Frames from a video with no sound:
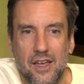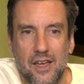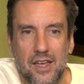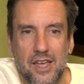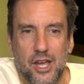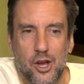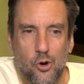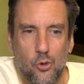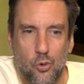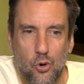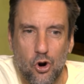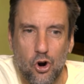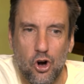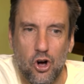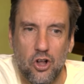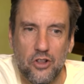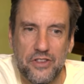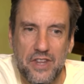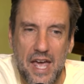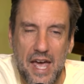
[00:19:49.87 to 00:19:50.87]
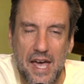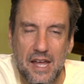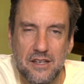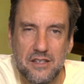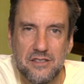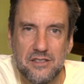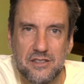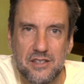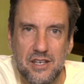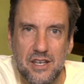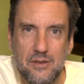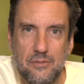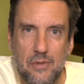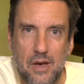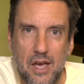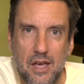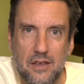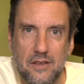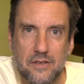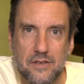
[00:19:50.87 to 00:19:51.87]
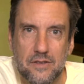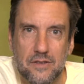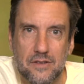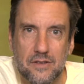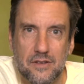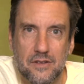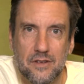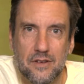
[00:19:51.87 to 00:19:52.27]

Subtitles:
here were all daddy's teammates.